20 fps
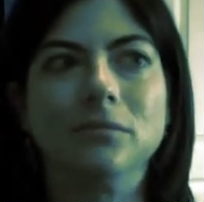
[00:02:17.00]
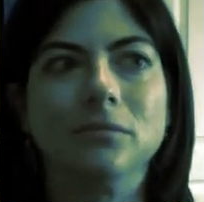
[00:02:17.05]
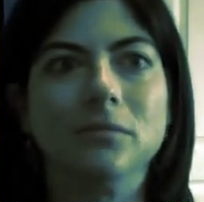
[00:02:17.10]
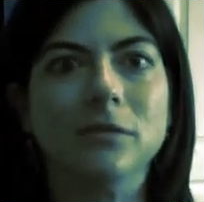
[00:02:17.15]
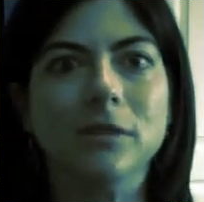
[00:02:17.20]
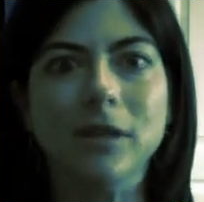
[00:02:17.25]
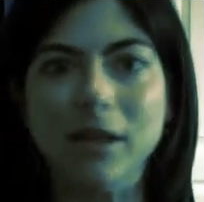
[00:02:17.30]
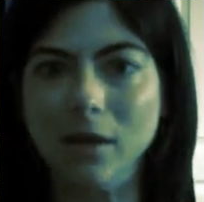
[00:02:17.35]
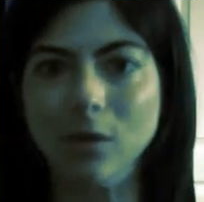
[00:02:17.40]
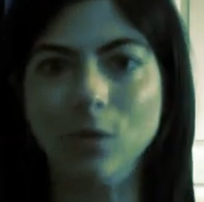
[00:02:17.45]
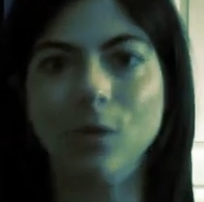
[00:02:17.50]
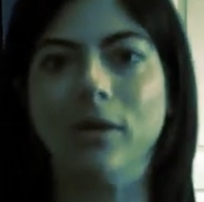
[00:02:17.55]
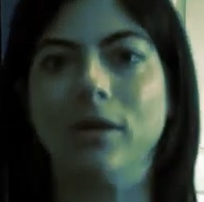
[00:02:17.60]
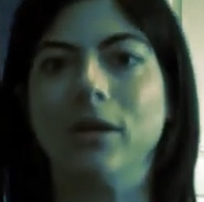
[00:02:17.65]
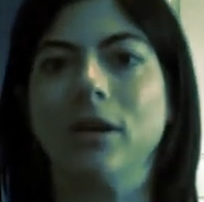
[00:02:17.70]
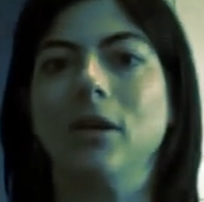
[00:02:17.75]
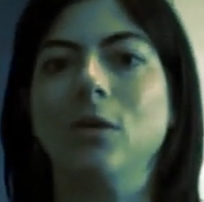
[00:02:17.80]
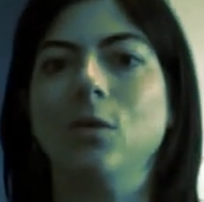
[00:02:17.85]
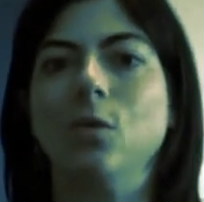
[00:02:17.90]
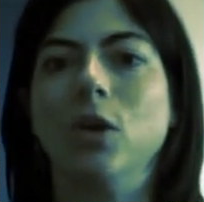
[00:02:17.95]
deal with
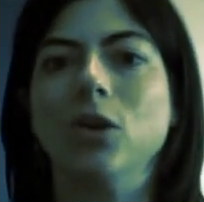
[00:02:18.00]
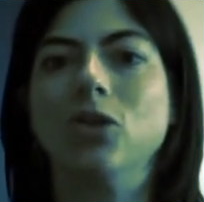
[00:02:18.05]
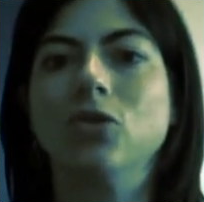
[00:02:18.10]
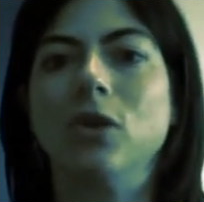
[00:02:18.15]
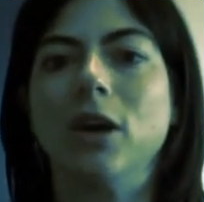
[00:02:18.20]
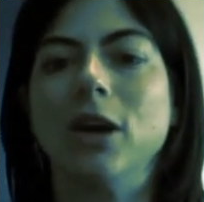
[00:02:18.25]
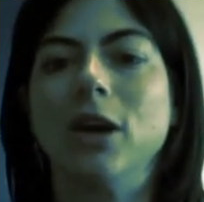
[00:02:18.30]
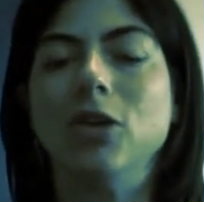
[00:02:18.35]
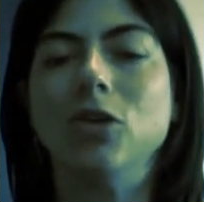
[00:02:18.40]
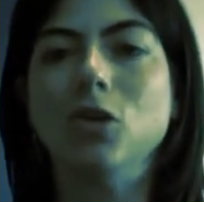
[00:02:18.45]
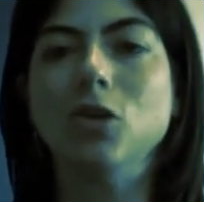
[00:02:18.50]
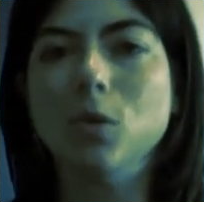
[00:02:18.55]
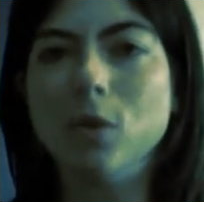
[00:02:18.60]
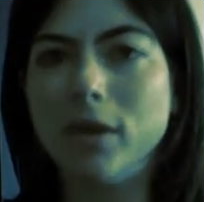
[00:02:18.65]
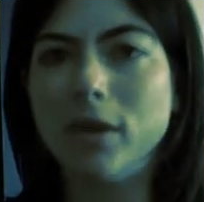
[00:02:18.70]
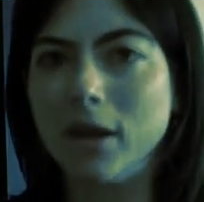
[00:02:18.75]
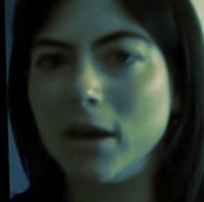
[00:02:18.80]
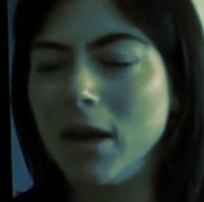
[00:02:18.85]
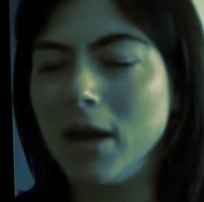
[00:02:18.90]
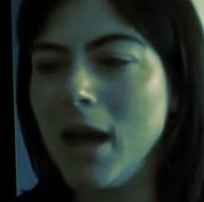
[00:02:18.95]
it, what should I do with
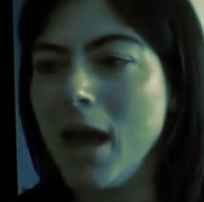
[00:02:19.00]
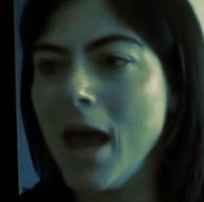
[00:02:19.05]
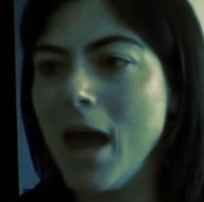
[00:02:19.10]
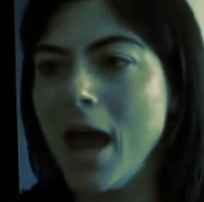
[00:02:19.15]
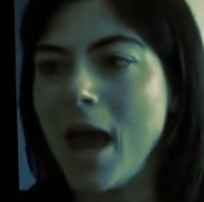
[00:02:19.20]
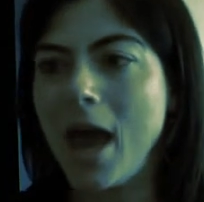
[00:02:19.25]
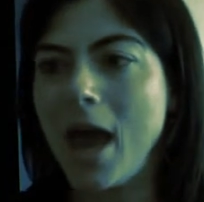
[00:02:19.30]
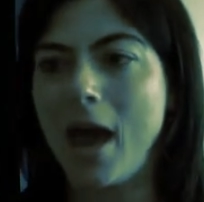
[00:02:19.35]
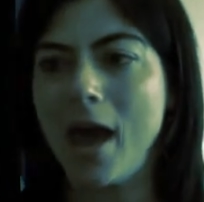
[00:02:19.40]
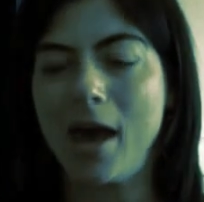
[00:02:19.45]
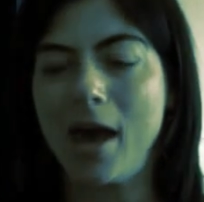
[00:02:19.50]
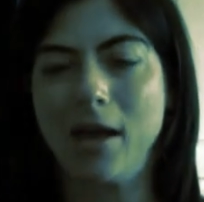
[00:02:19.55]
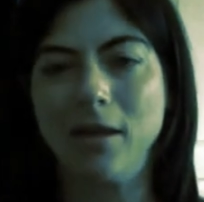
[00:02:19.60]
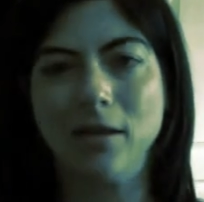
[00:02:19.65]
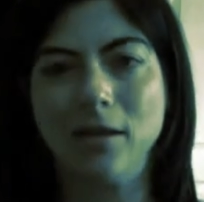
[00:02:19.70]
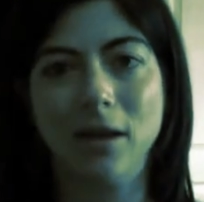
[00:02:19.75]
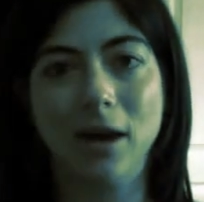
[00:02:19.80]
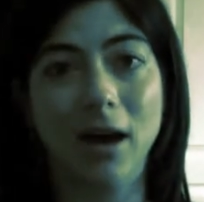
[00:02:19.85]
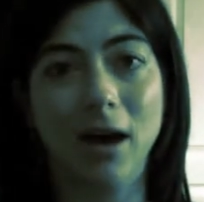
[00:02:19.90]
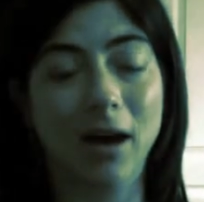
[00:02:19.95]
it, and